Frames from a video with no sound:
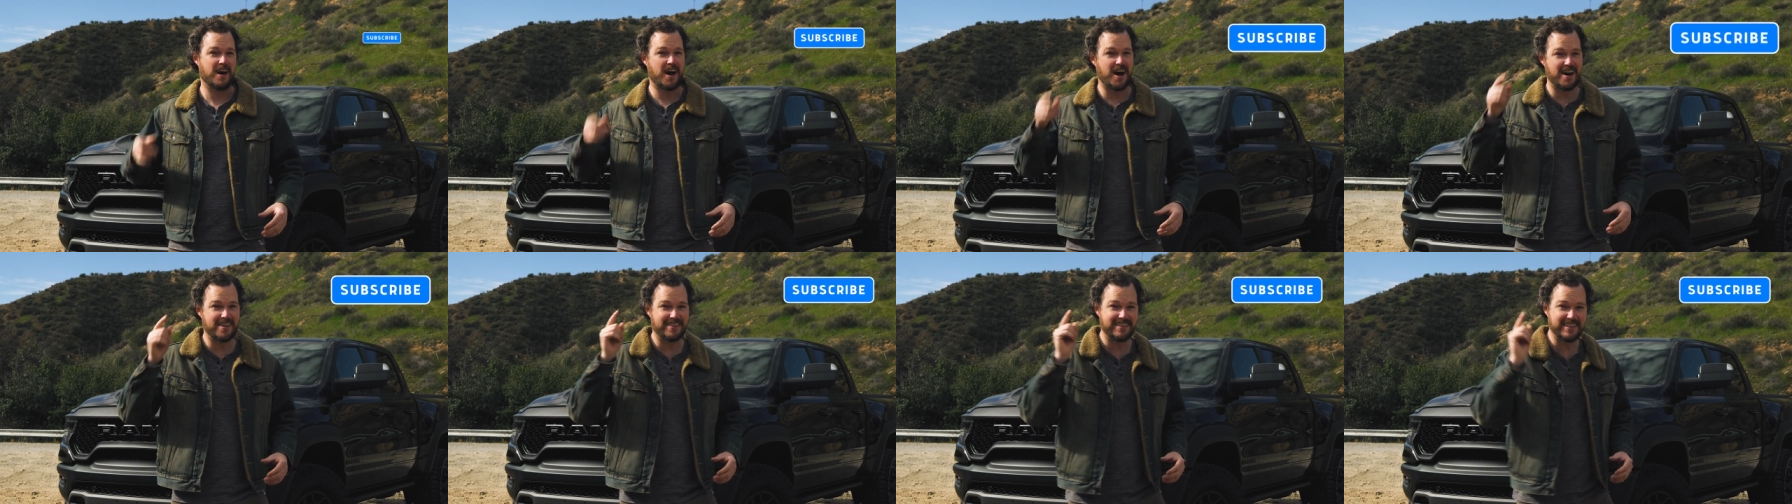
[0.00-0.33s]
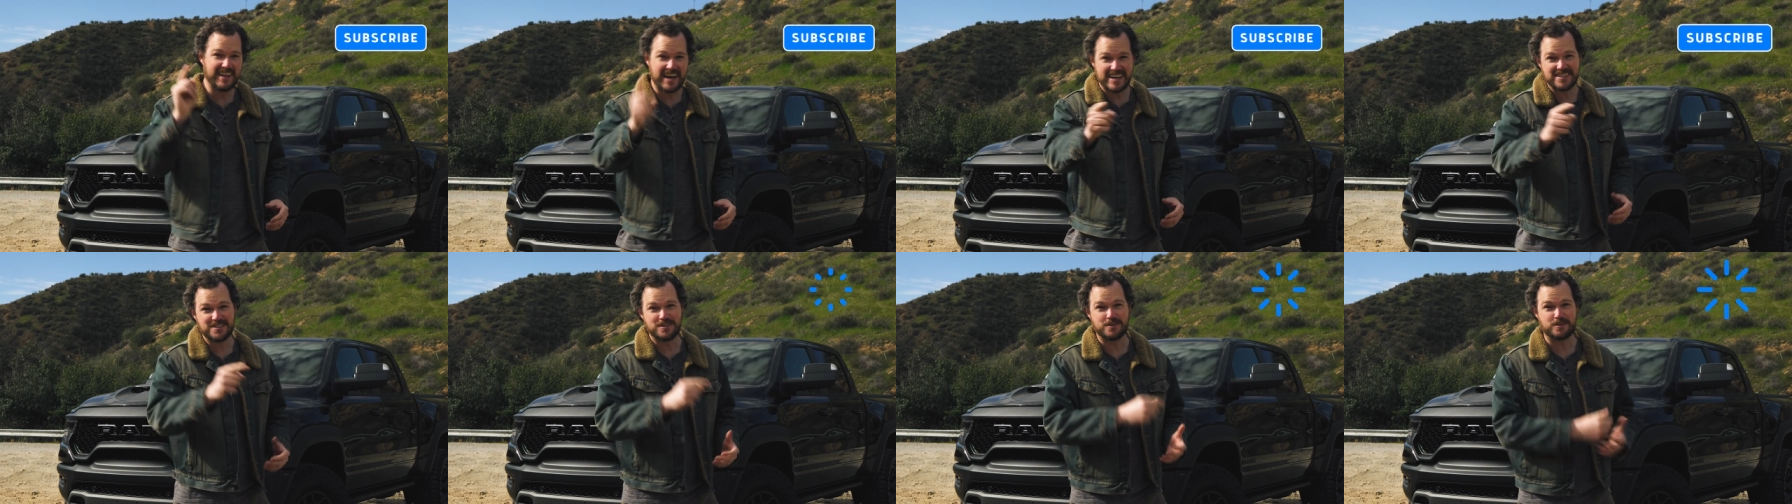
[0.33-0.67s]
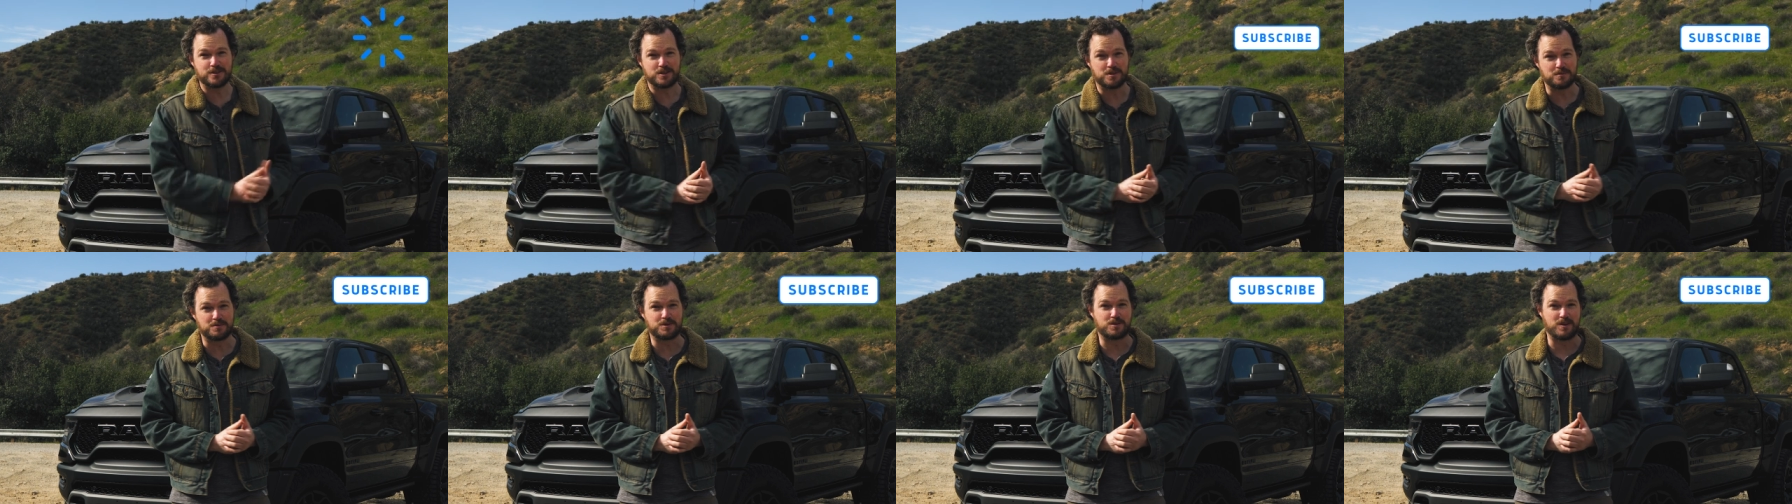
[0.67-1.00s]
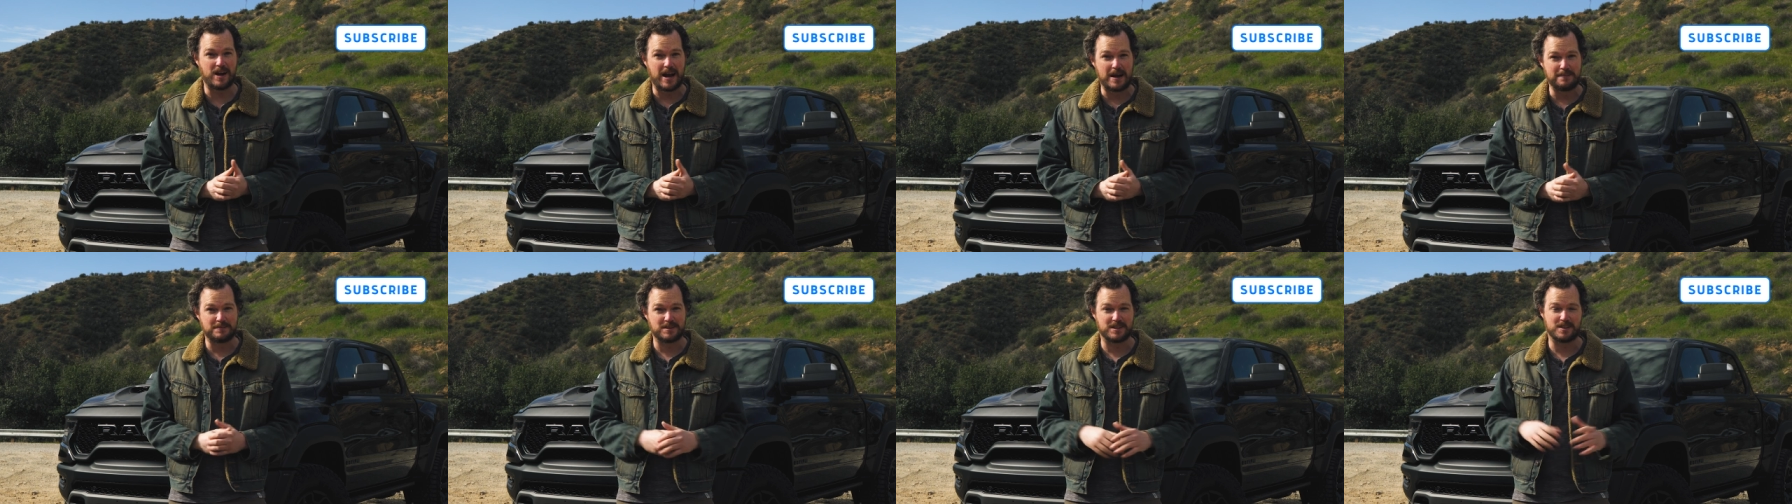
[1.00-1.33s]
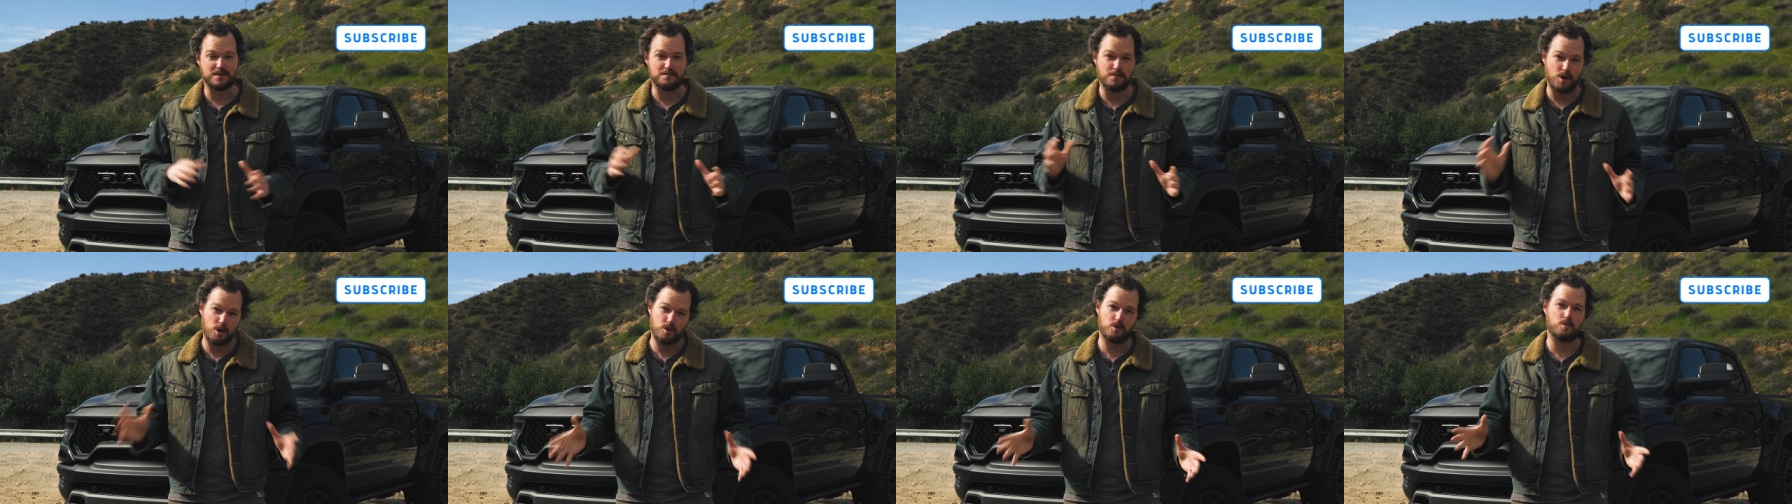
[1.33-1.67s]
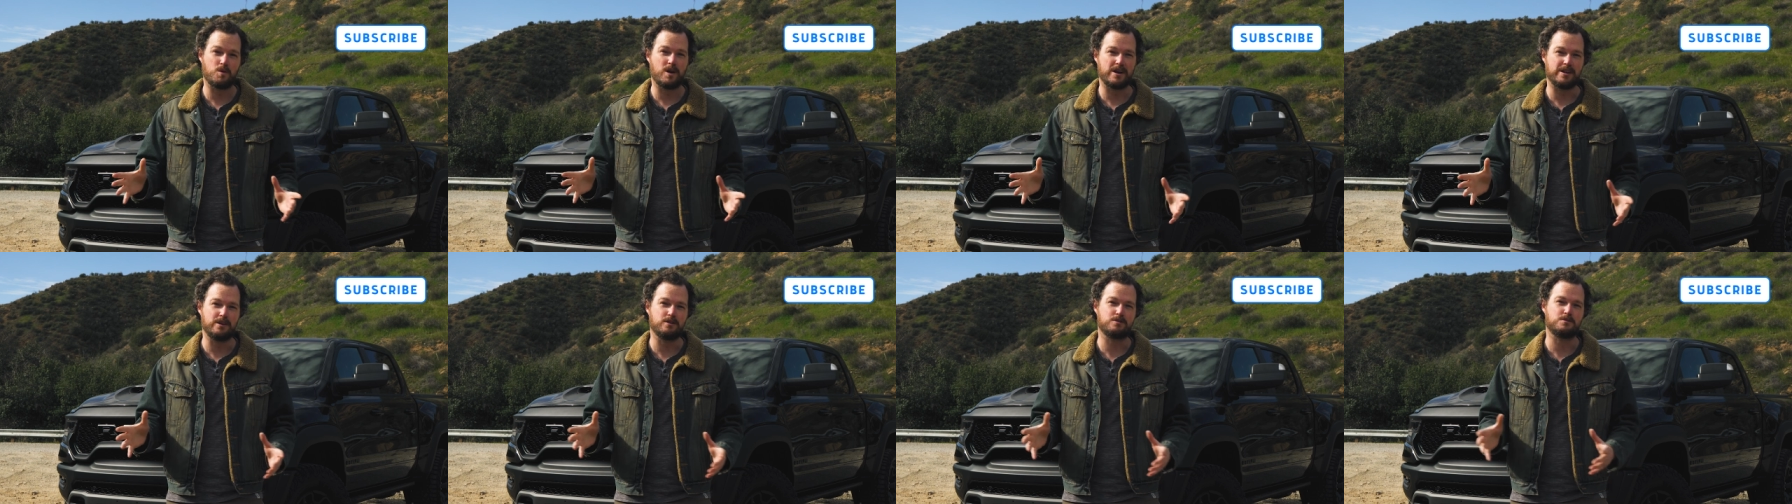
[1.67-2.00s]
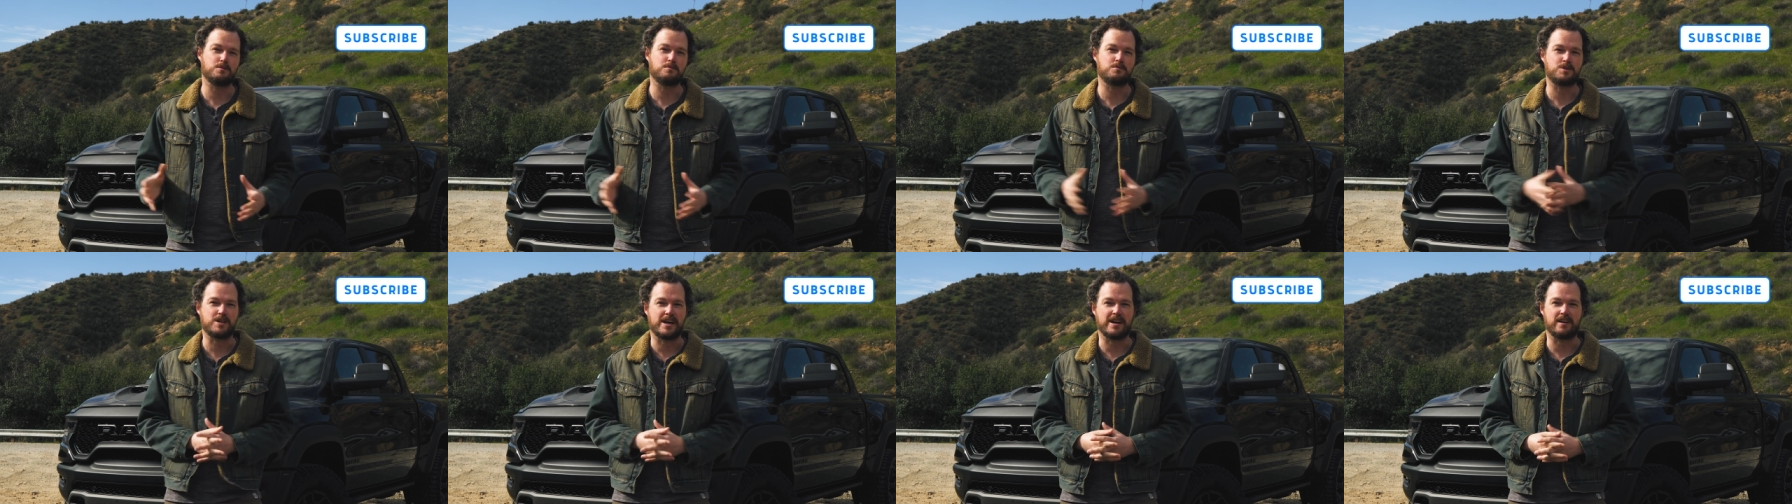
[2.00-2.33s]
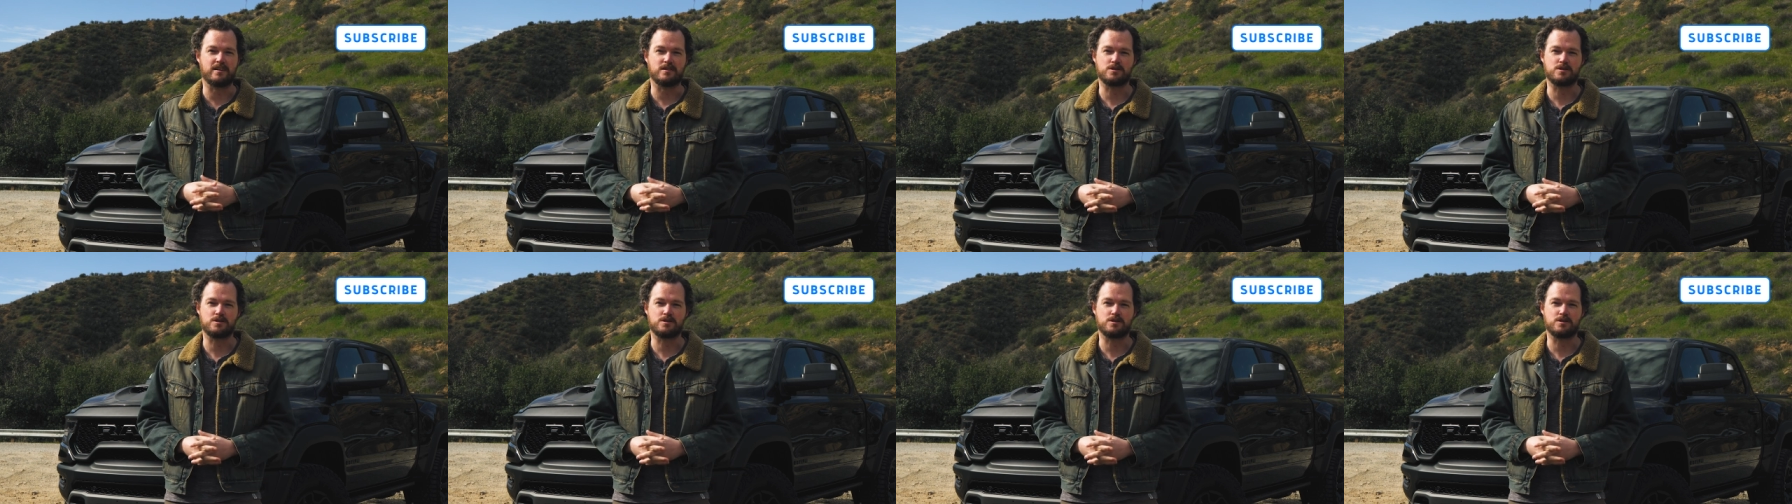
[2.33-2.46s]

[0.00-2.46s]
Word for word: unless you're subscribed to the Motor1 YouTube channel,